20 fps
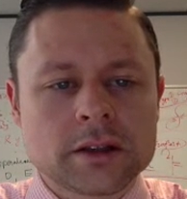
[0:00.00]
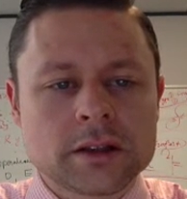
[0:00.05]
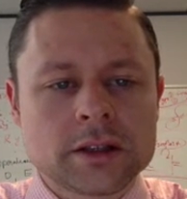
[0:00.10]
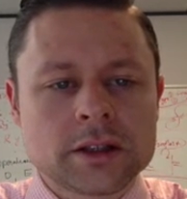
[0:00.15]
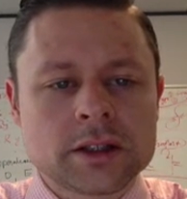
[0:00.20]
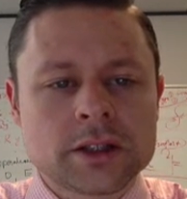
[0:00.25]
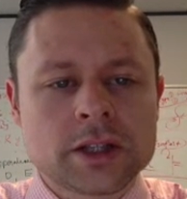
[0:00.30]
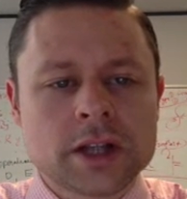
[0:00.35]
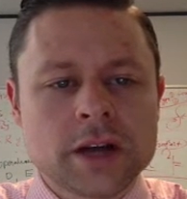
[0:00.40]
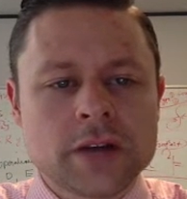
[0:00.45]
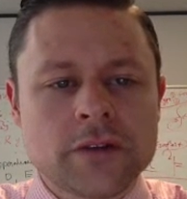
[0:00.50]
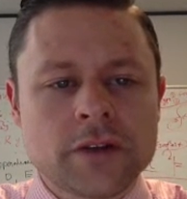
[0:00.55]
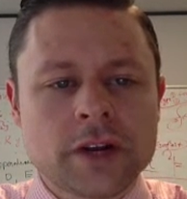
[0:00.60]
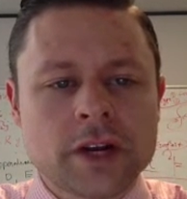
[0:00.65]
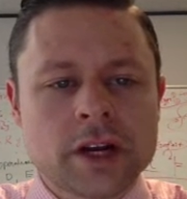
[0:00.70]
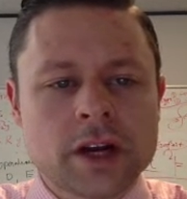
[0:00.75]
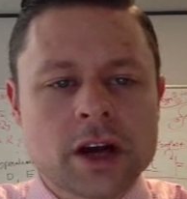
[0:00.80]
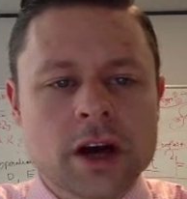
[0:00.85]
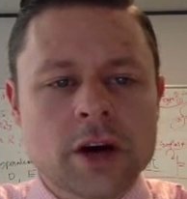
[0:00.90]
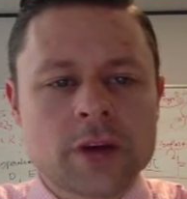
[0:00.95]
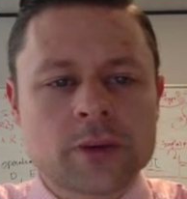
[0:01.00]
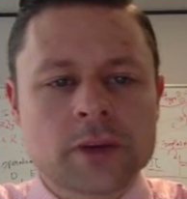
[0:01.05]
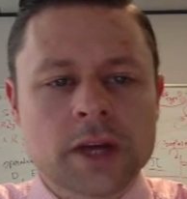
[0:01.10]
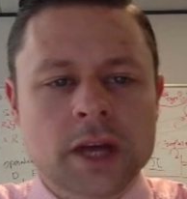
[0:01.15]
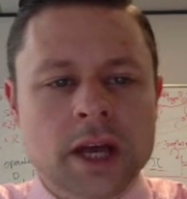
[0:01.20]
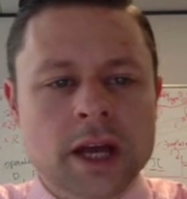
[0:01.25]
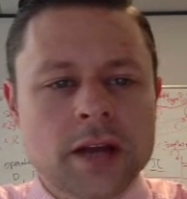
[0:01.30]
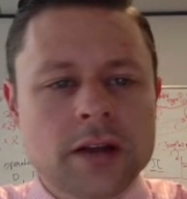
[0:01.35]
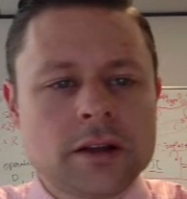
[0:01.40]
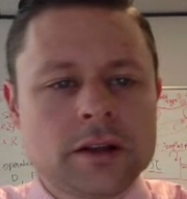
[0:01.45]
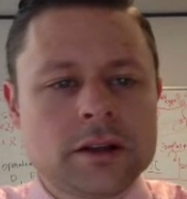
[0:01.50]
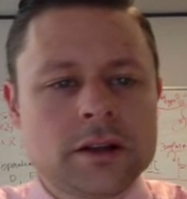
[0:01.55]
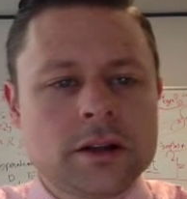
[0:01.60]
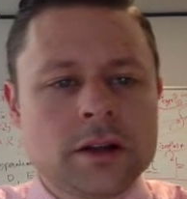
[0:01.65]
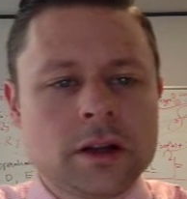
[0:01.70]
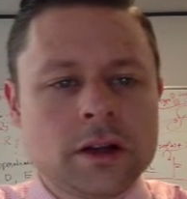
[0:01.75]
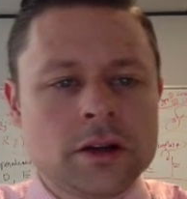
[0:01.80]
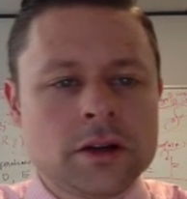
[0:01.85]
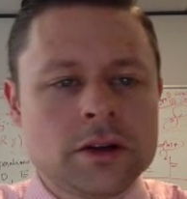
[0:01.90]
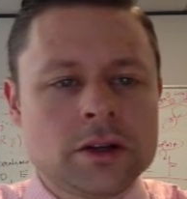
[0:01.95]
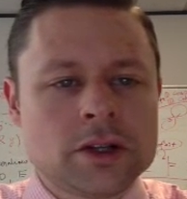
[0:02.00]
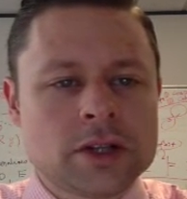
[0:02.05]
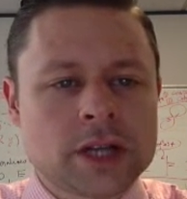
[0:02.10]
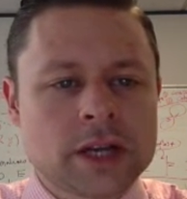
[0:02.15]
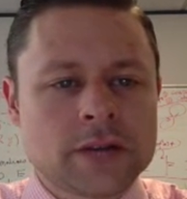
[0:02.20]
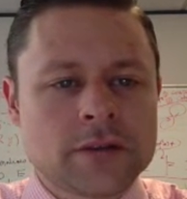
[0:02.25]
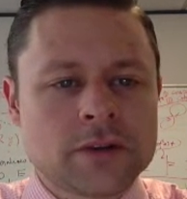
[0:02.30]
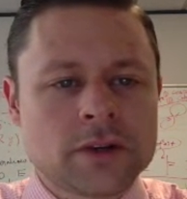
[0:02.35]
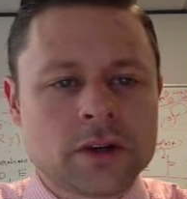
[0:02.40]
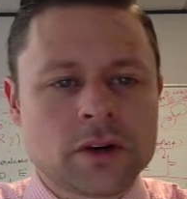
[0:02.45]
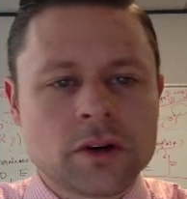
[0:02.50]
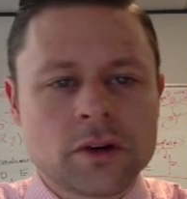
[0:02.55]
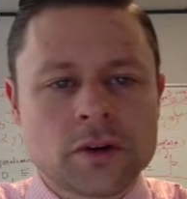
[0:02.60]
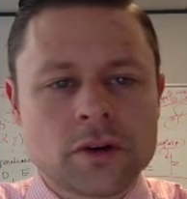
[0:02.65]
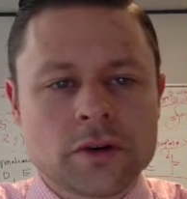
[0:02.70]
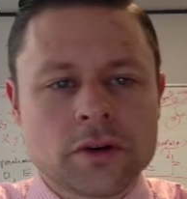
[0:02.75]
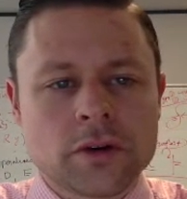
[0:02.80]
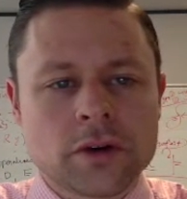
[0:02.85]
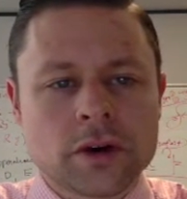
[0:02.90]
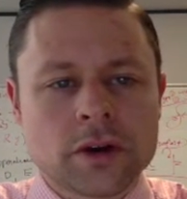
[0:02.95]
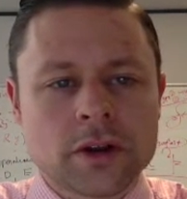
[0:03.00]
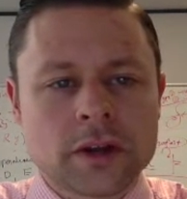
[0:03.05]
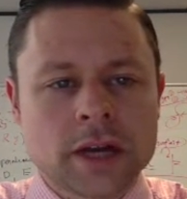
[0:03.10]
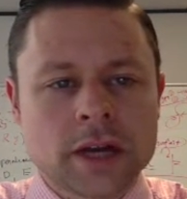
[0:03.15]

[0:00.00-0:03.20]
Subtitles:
It's not very complicated. You just have to go through all the